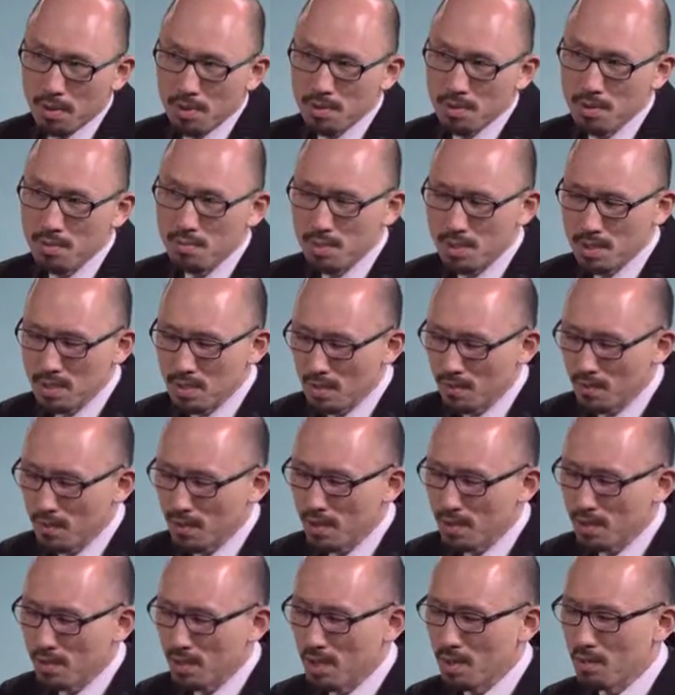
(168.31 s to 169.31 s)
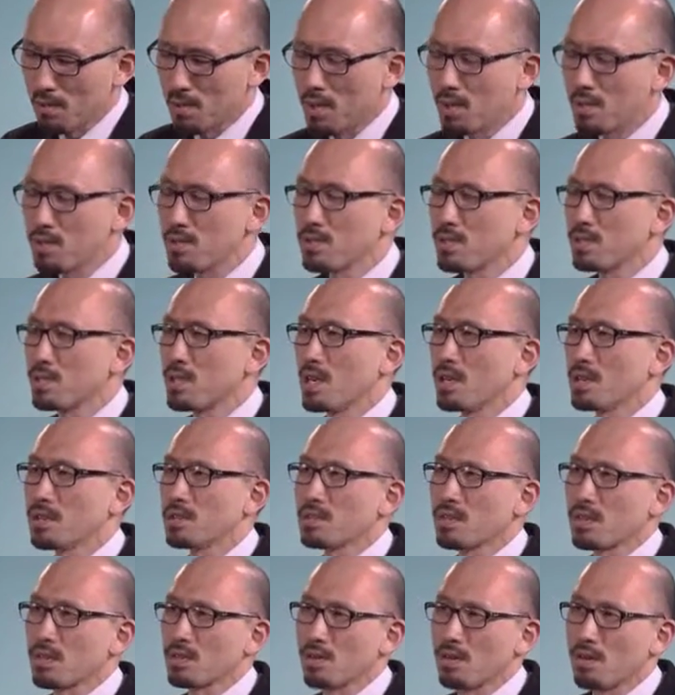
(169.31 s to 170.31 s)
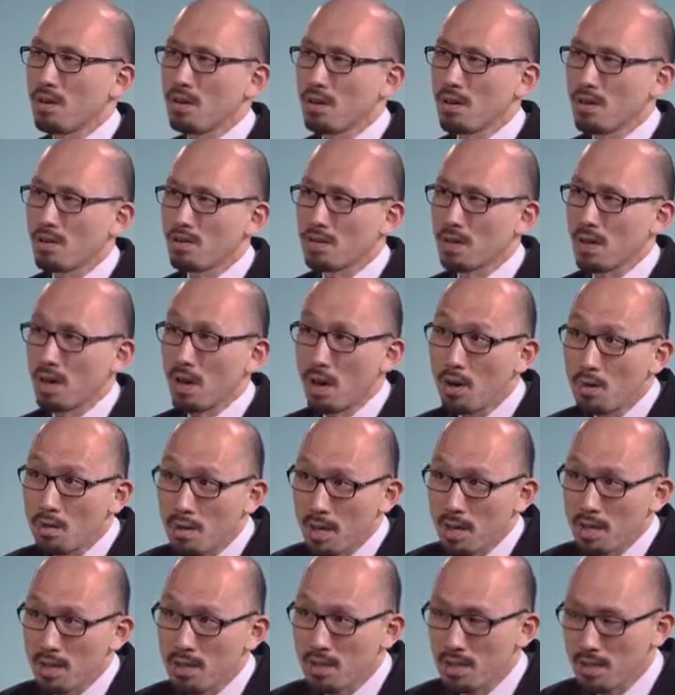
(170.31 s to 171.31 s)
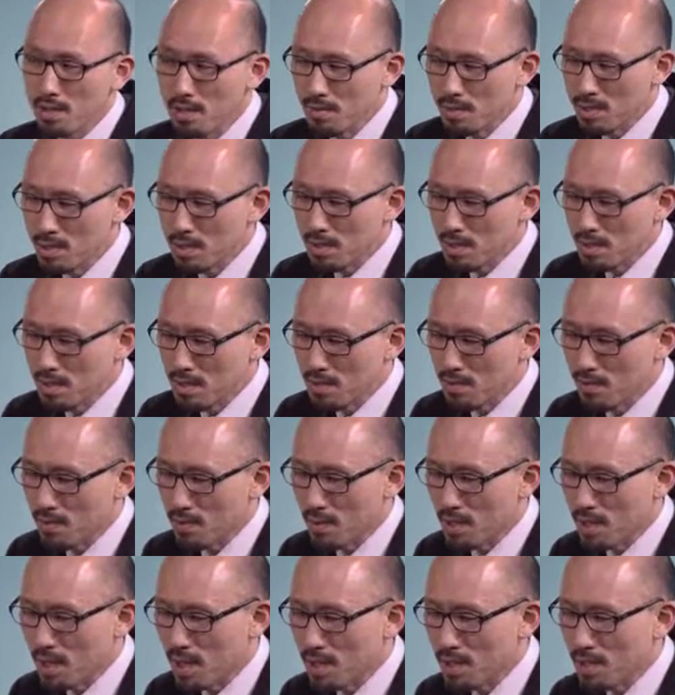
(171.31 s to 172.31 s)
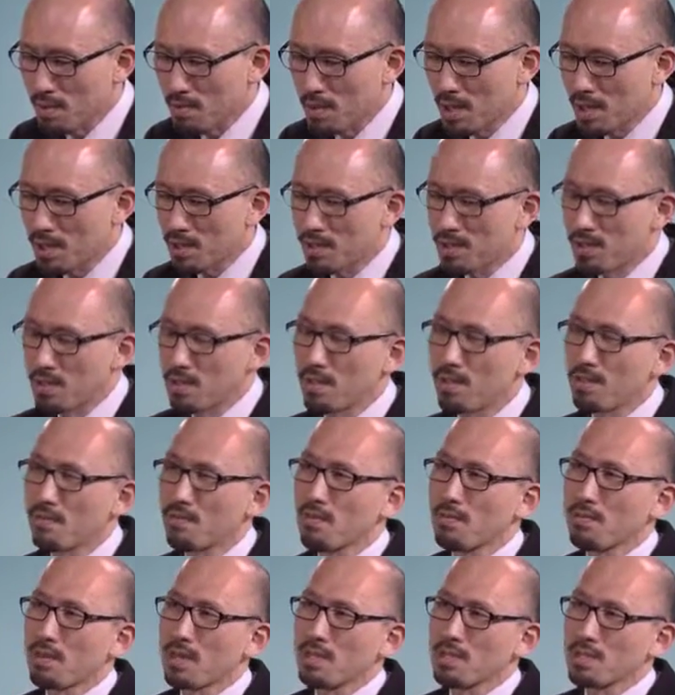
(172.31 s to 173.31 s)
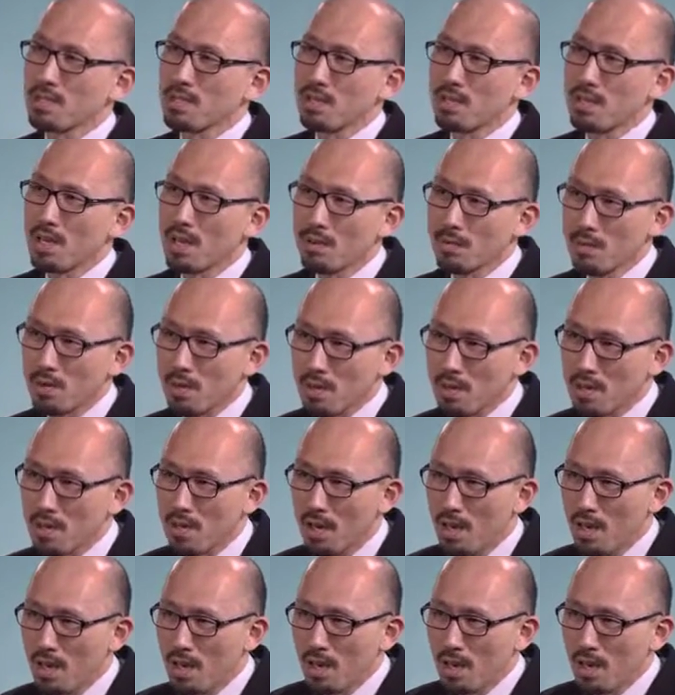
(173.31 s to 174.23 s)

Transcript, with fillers: And specifically, we used the data set called uh, ONET, which stands for the Occupational Information Network.